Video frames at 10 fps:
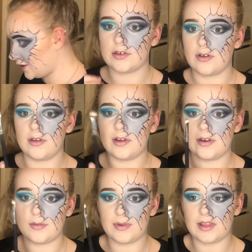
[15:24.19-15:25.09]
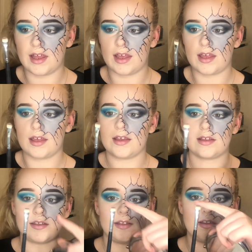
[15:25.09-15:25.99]
Going with like
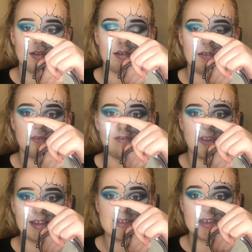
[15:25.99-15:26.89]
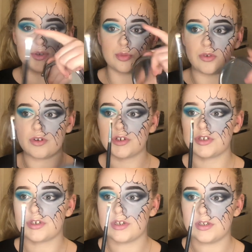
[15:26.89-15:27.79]
a flattish brush,